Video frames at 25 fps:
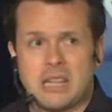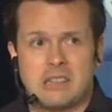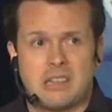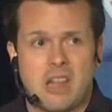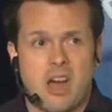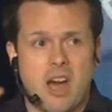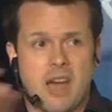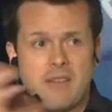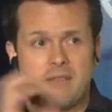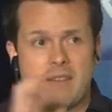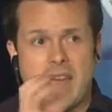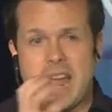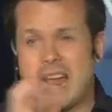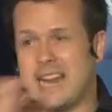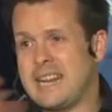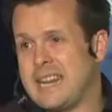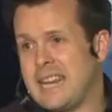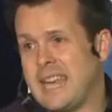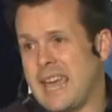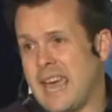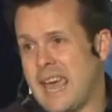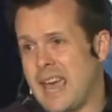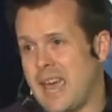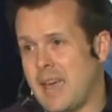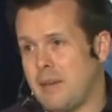a live
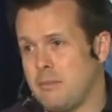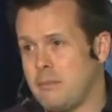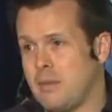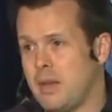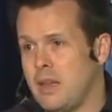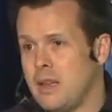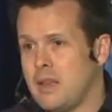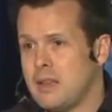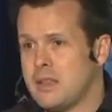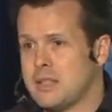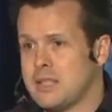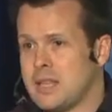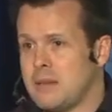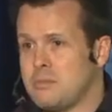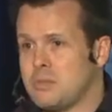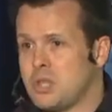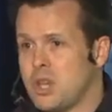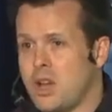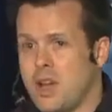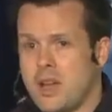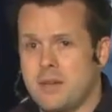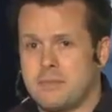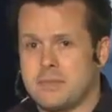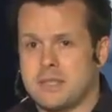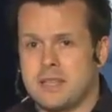handycam,
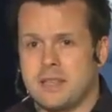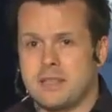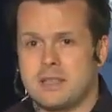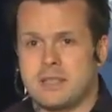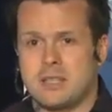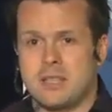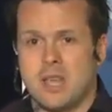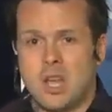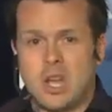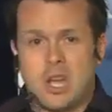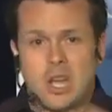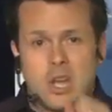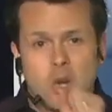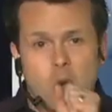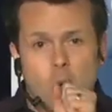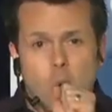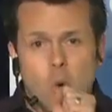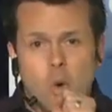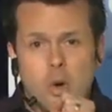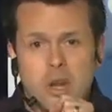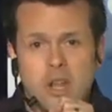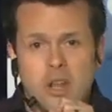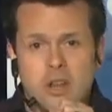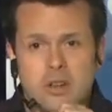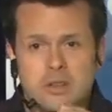sometimes it's an
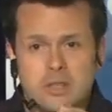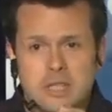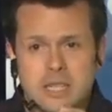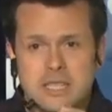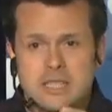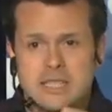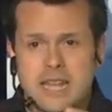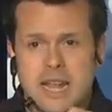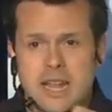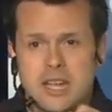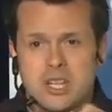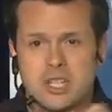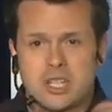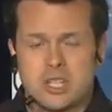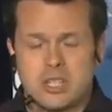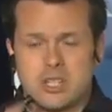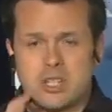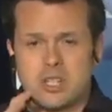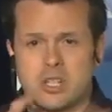audio dictation.